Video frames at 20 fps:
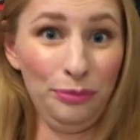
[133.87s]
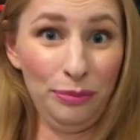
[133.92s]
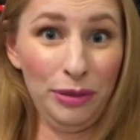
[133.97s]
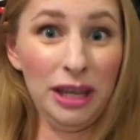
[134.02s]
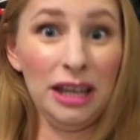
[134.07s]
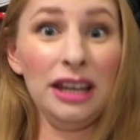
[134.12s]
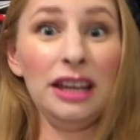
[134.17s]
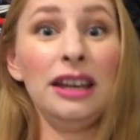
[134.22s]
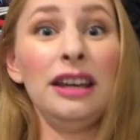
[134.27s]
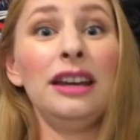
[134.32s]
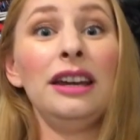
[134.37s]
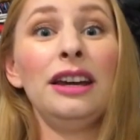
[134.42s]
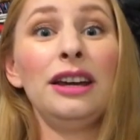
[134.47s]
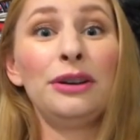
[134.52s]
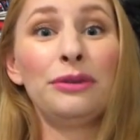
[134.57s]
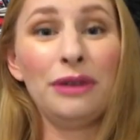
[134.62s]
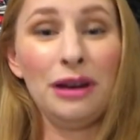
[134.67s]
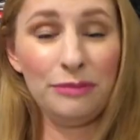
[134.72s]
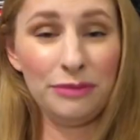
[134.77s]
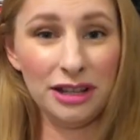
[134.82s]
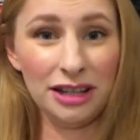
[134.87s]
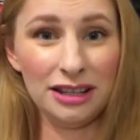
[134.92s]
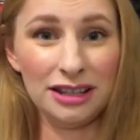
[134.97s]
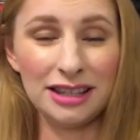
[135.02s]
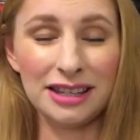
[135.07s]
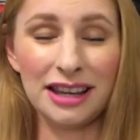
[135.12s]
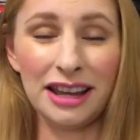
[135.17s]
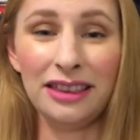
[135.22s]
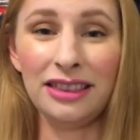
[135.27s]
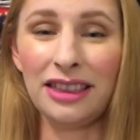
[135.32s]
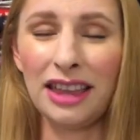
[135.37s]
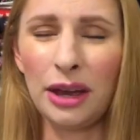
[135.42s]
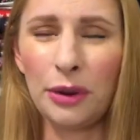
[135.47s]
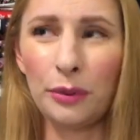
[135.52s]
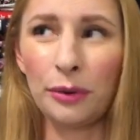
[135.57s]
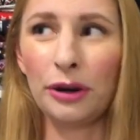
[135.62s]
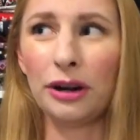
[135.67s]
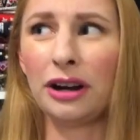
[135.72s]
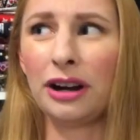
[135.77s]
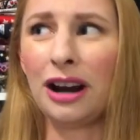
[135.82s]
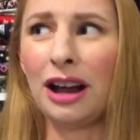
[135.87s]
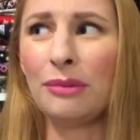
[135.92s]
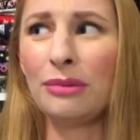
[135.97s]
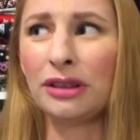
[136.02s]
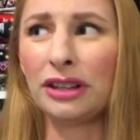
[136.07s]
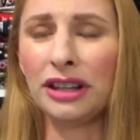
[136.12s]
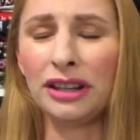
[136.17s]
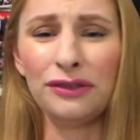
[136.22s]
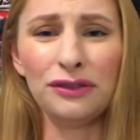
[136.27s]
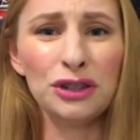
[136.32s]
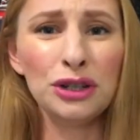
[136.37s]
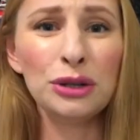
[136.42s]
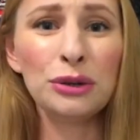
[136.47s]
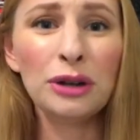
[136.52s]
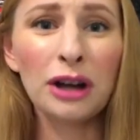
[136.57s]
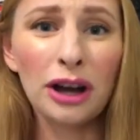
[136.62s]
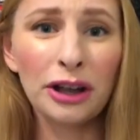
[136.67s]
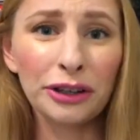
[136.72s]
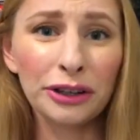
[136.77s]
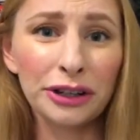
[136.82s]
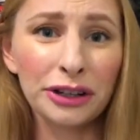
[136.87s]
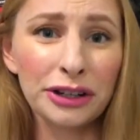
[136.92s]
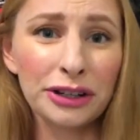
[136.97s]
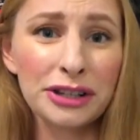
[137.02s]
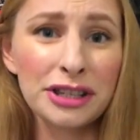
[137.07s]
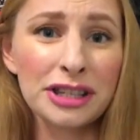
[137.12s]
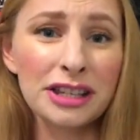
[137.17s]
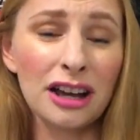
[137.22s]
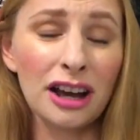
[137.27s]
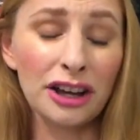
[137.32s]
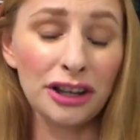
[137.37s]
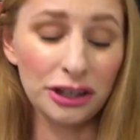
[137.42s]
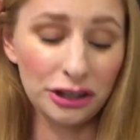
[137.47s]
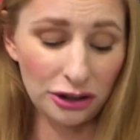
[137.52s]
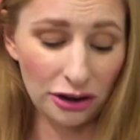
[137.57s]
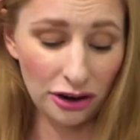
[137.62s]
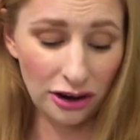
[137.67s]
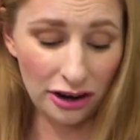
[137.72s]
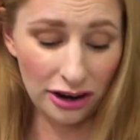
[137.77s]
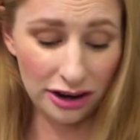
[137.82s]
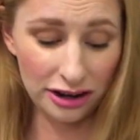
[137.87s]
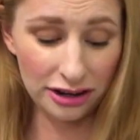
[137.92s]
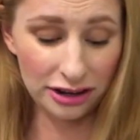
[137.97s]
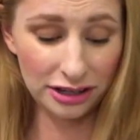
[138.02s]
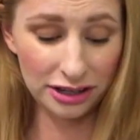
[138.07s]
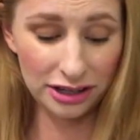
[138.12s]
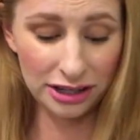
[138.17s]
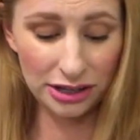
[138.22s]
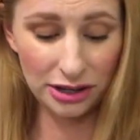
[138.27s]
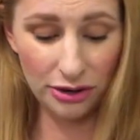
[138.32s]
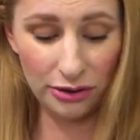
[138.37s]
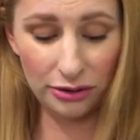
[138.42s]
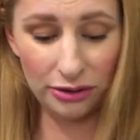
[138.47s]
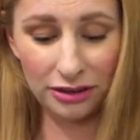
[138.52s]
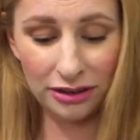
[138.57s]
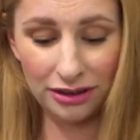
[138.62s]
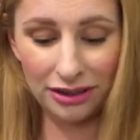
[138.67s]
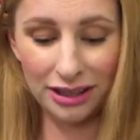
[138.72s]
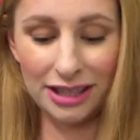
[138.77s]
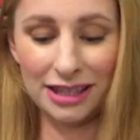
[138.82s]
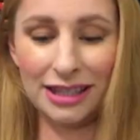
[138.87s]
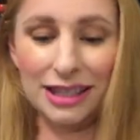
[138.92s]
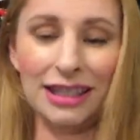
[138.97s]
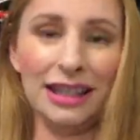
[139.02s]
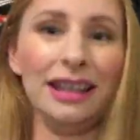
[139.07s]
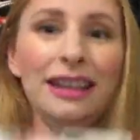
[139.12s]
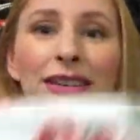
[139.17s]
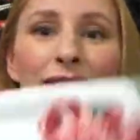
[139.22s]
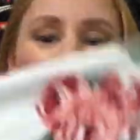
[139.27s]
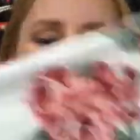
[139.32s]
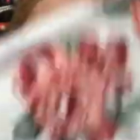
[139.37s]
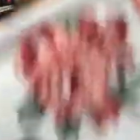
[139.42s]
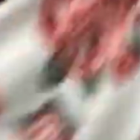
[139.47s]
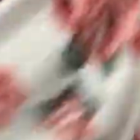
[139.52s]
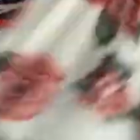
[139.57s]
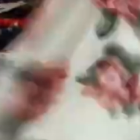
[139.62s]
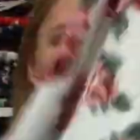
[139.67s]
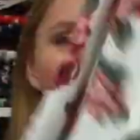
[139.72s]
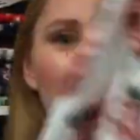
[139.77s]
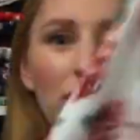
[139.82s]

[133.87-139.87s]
big remnants, and they were, I believe, $2 a yard. So let's see. The